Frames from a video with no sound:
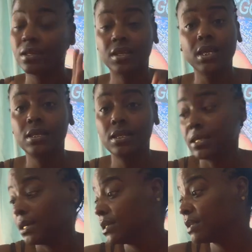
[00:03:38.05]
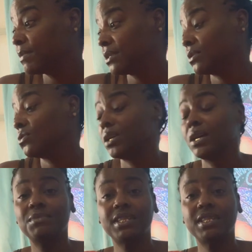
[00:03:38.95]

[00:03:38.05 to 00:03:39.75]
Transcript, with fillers: These smell so good. And I'm